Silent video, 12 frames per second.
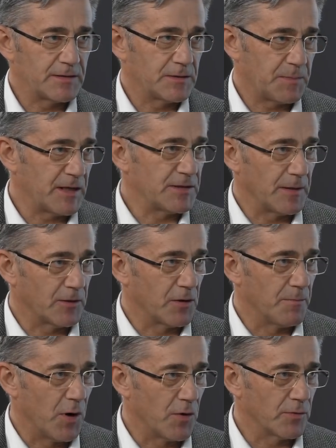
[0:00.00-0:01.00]
special
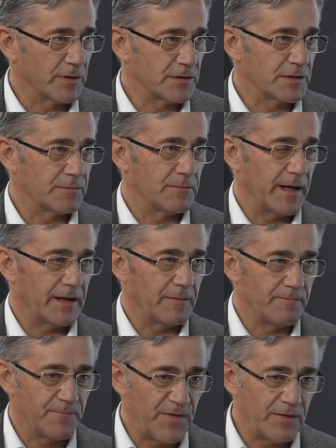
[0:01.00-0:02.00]
components,
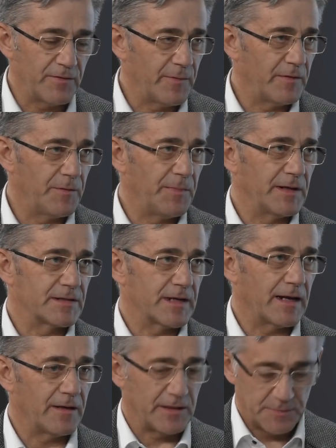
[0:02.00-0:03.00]
making very, very big
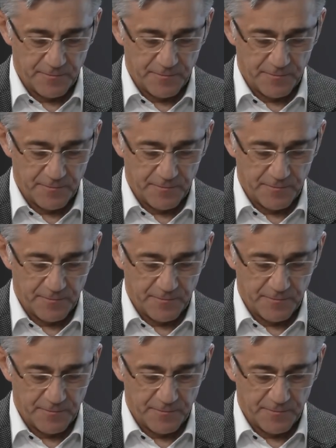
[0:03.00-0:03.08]
satellites,